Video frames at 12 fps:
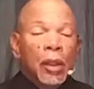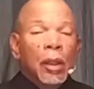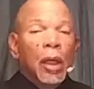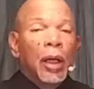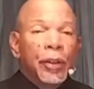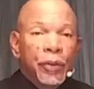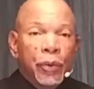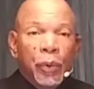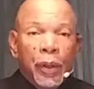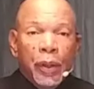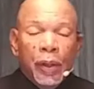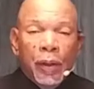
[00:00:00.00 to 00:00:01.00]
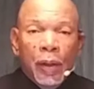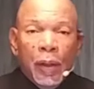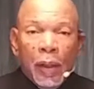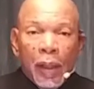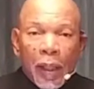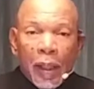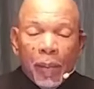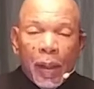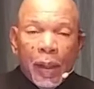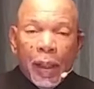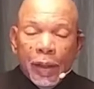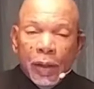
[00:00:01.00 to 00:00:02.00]
God's will,
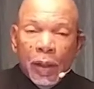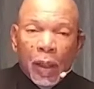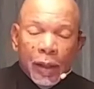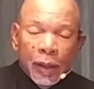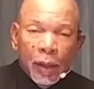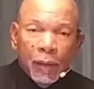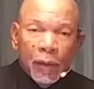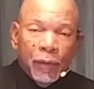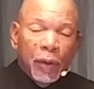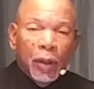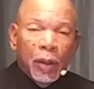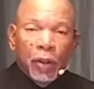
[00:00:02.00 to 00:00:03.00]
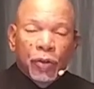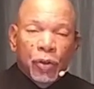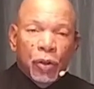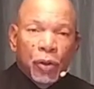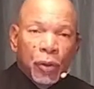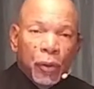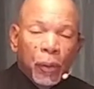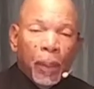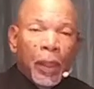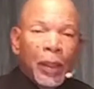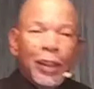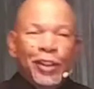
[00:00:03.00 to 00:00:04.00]
amen, as God gives it for us to do.
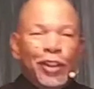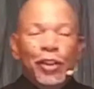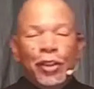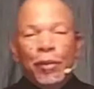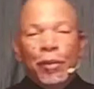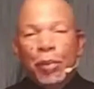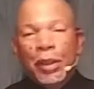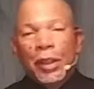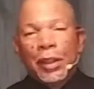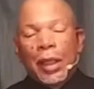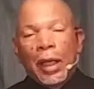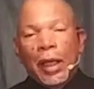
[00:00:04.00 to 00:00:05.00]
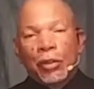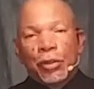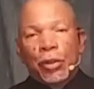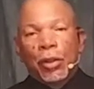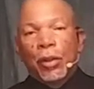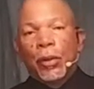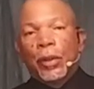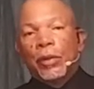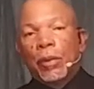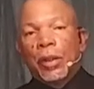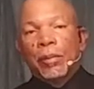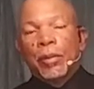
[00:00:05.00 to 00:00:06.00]
It's good to be in the house of the
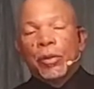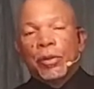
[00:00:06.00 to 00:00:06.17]
Lord one more